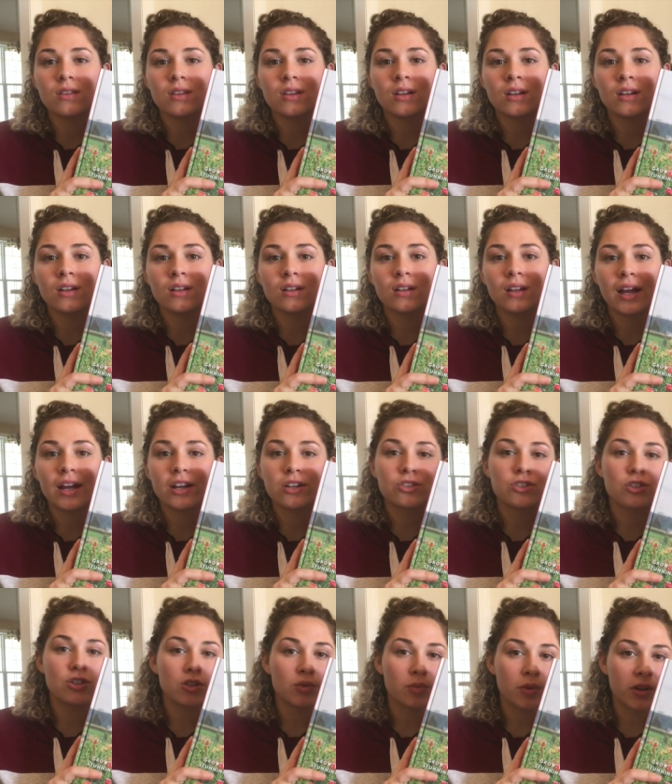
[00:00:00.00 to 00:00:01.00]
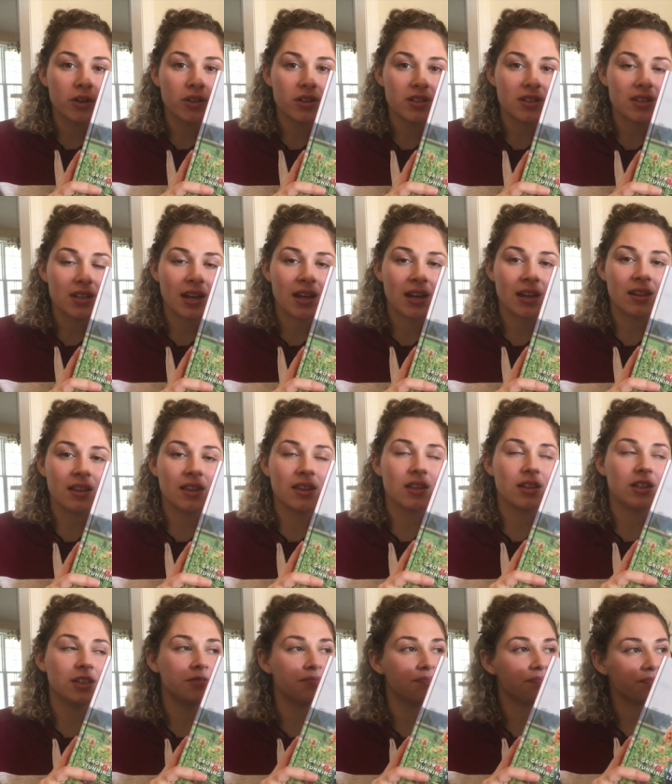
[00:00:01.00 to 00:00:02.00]
the like tubers and
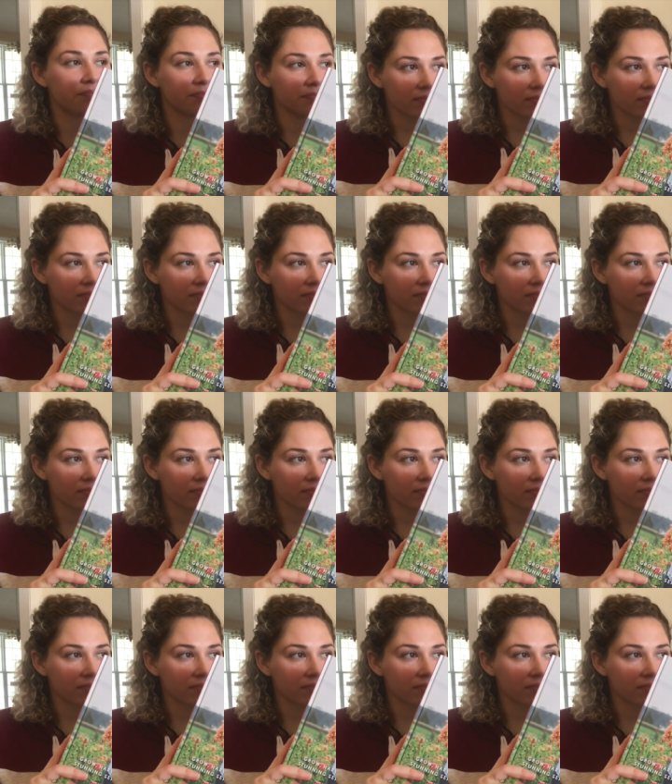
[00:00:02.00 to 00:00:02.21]
the